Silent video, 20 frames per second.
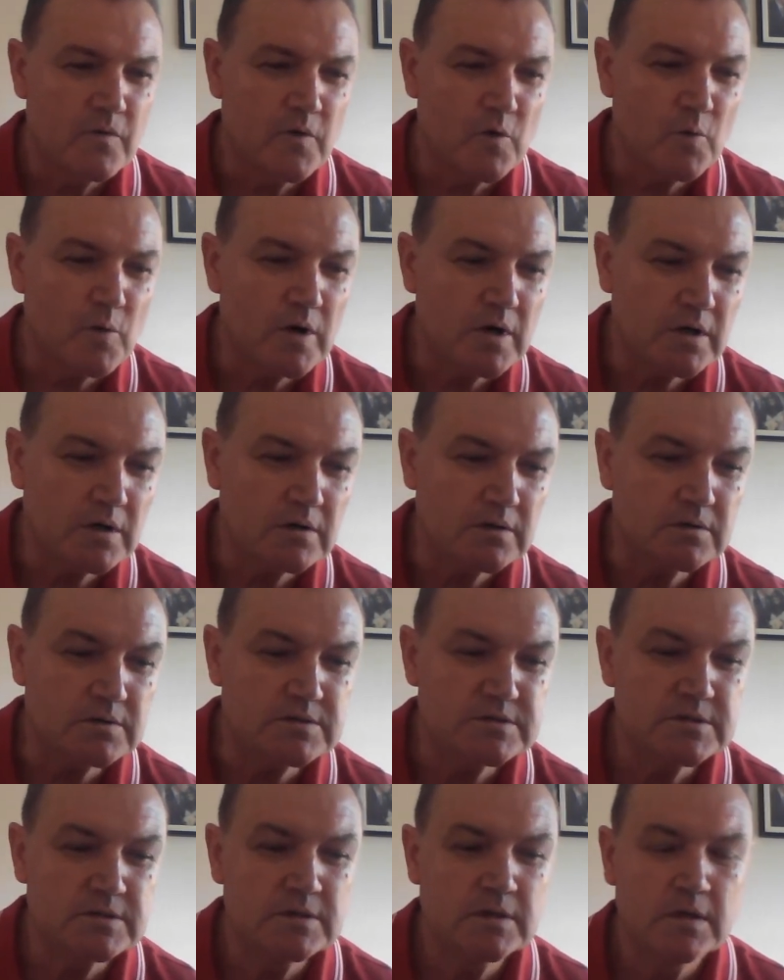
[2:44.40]
the
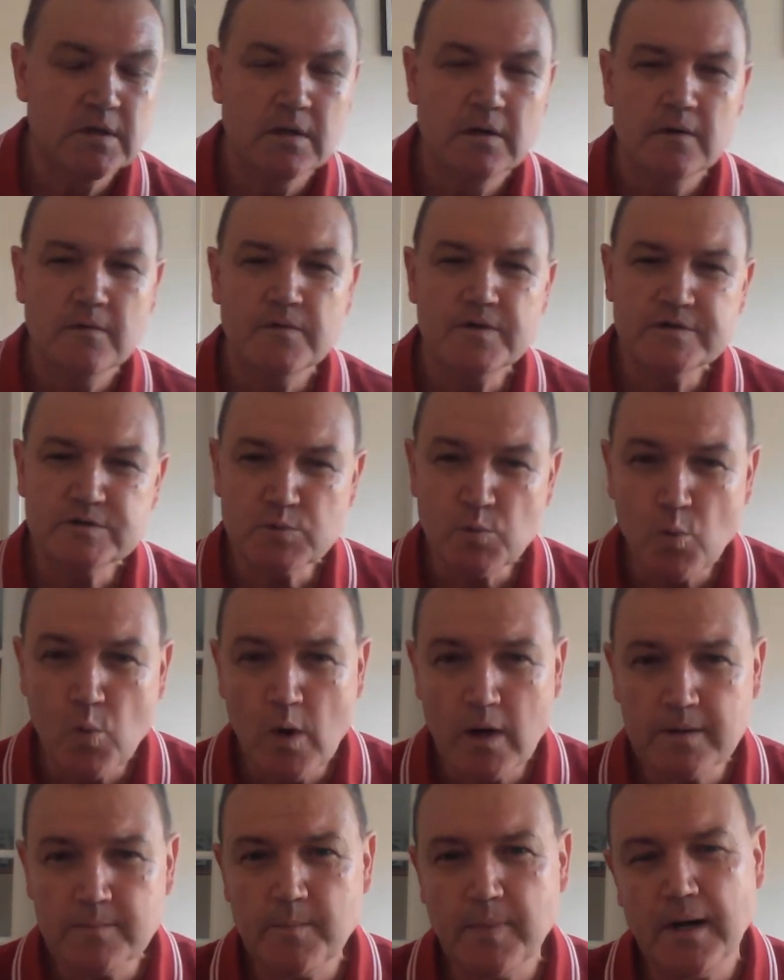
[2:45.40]
world. There's
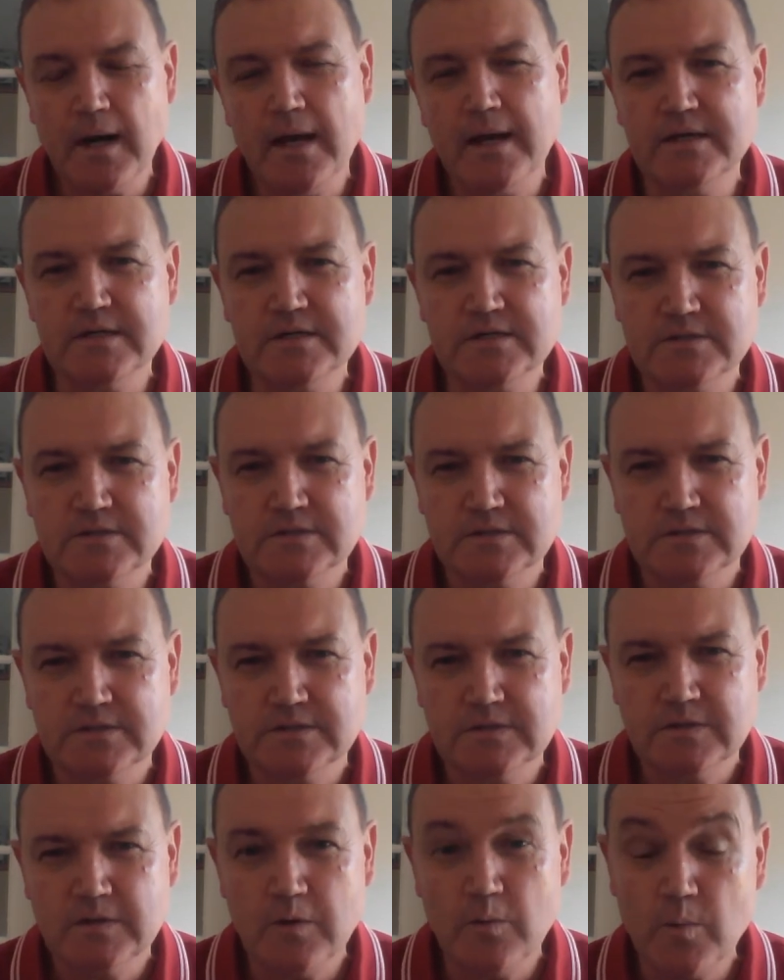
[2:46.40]
one
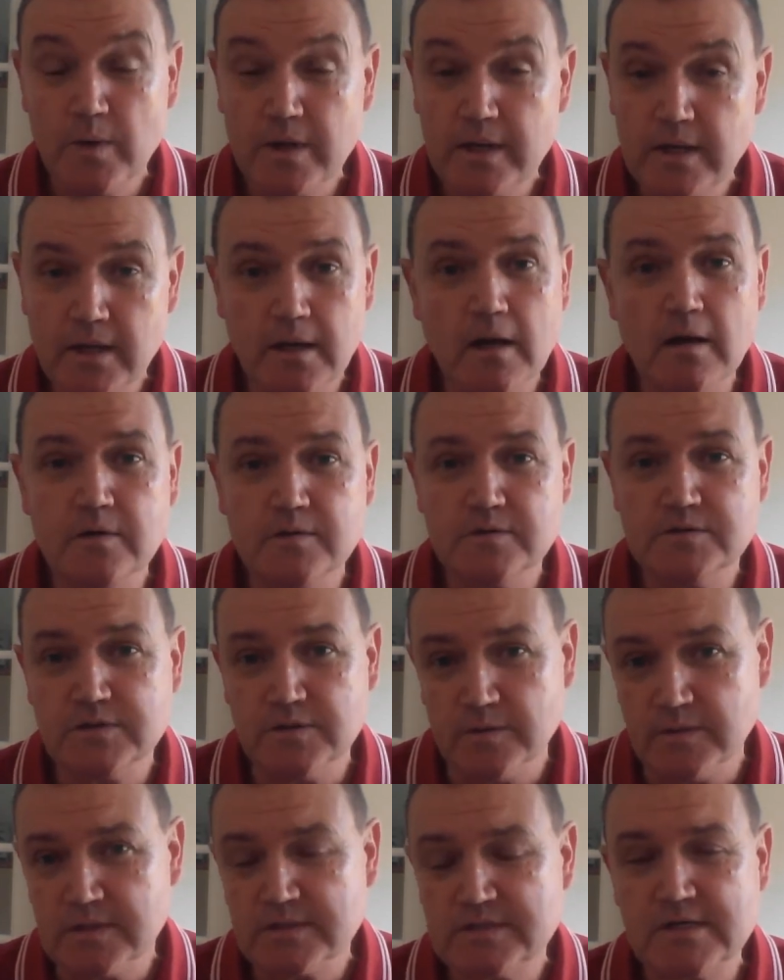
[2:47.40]
place that we can go
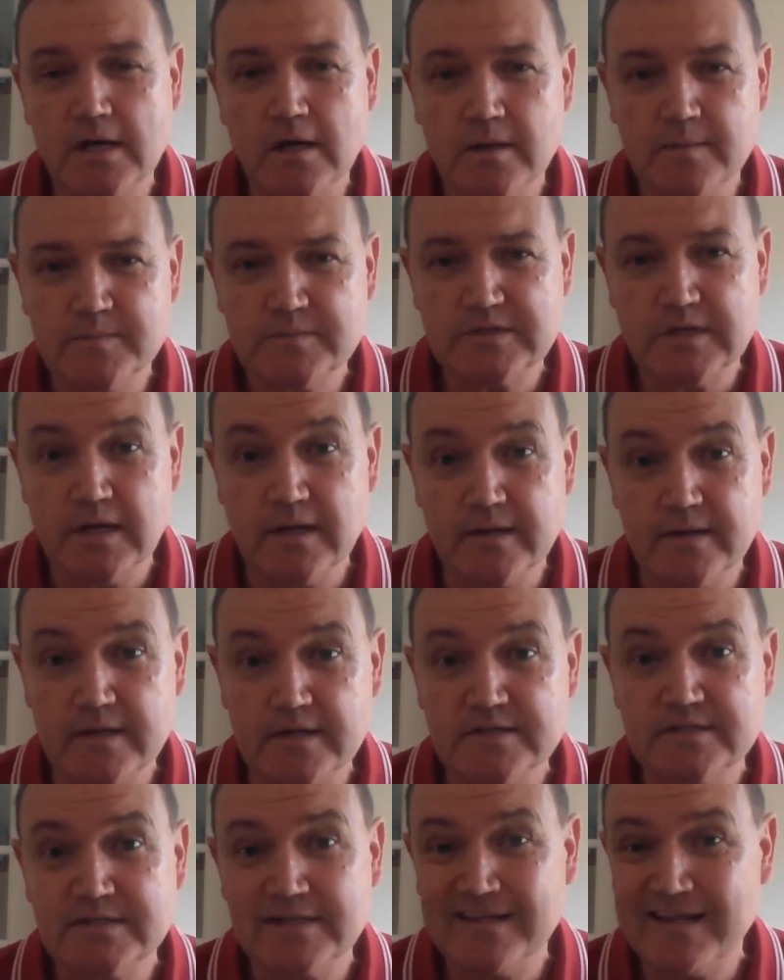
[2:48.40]
to at times like
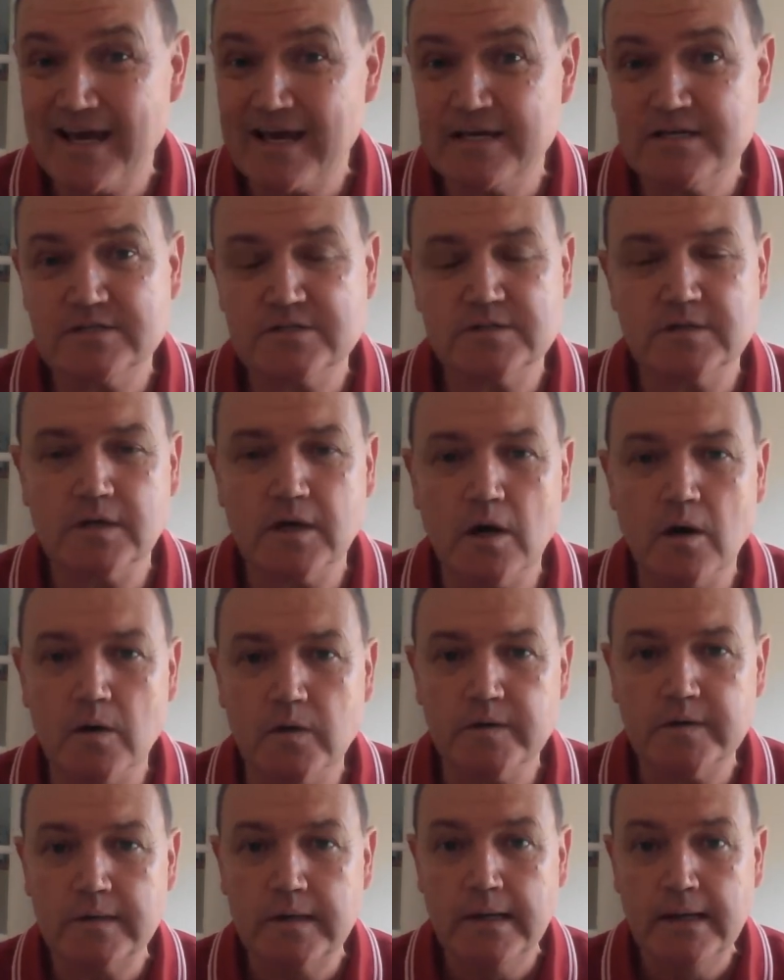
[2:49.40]
this, and that is to
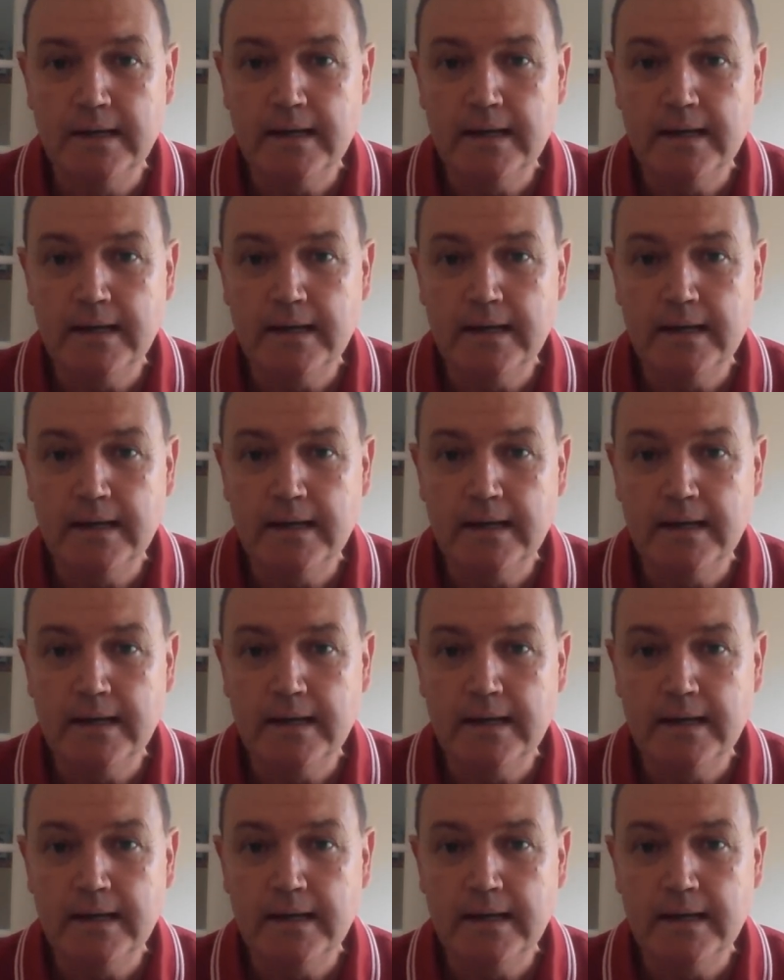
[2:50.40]
God.